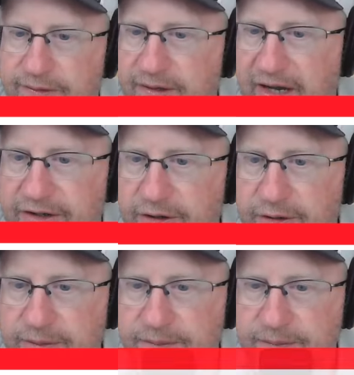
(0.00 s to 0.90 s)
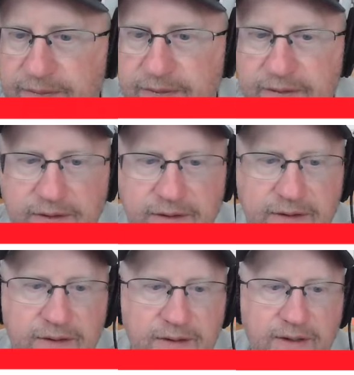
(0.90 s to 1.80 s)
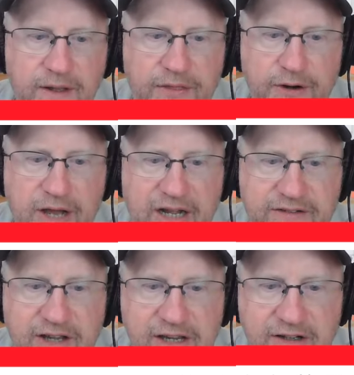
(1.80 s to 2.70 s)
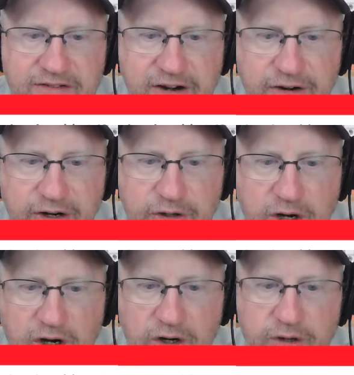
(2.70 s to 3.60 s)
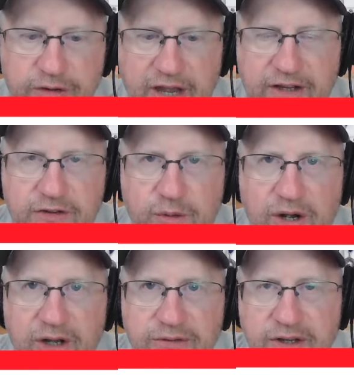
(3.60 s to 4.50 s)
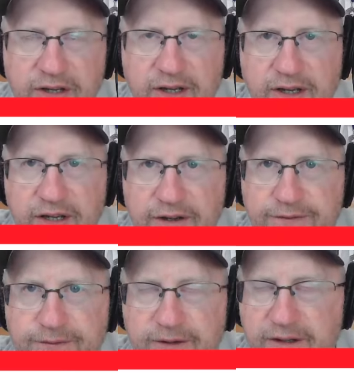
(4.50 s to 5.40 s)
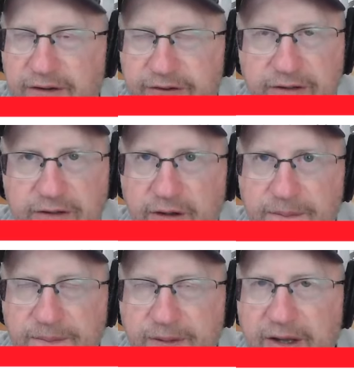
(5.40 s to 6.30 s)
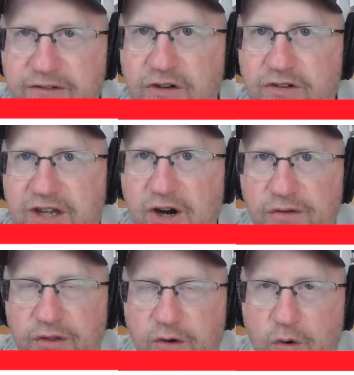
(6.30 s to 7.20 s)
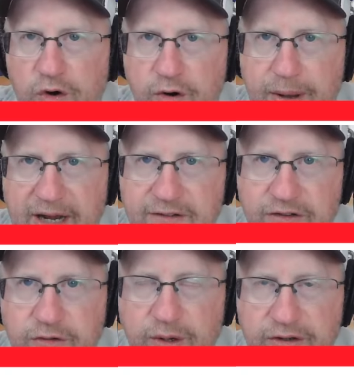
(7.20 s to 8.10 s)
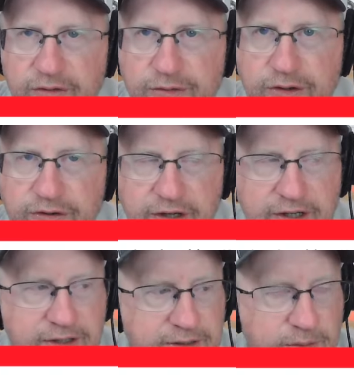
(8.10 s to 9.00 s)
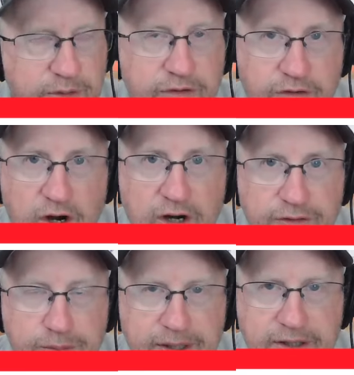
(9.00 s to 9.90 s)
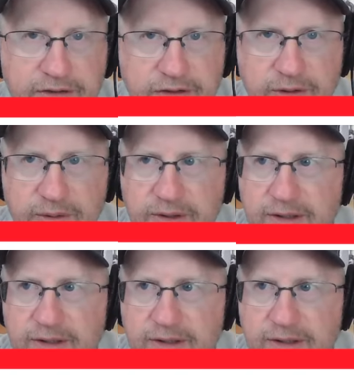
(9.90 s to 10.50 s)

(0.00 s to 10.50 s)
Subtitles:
I do. They're not taking Terrion Arnold at 12. Listen, let's just get over the quarterback situation for a second, which is hard for me to do.